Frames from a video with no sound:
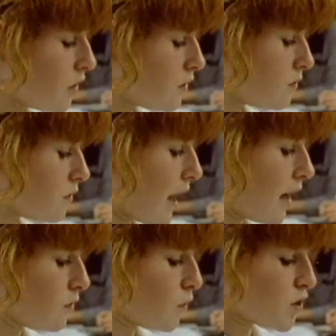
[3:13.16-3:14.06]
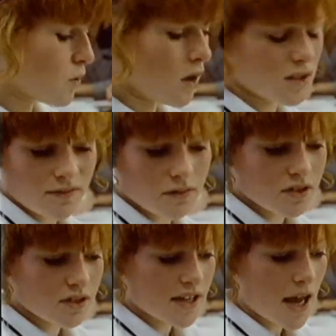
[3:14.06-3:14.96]
like, we do all different
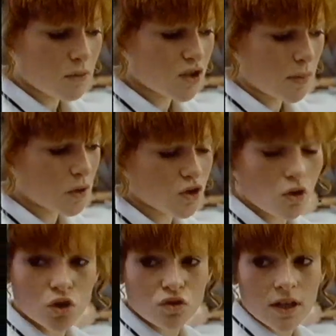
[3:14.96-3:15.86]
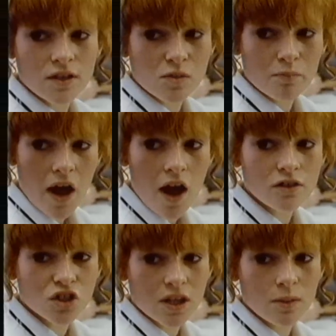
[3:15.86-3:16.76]
assignments about sole traders and
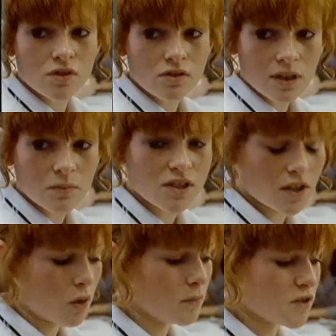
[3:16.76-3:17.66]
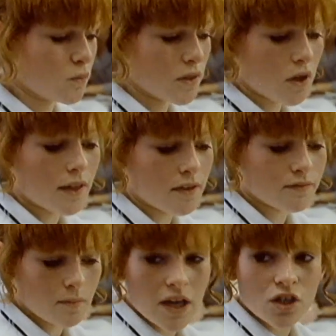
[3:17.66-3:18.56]
partnerships and limited companies, and with all that
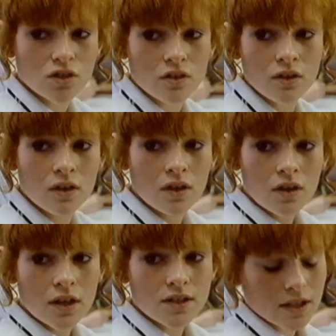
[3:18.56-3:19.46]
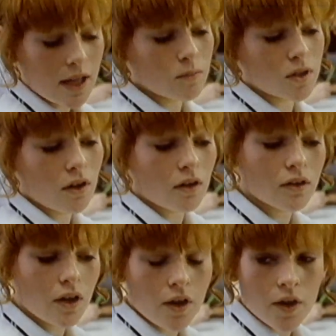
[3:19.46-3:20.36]
information, it'll help you
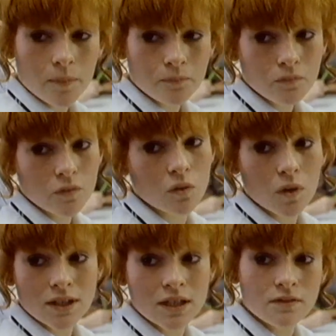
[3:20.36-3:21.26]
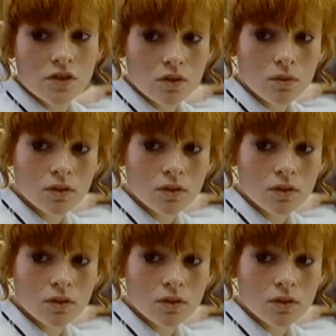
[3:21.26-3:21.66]
um, when you leave school.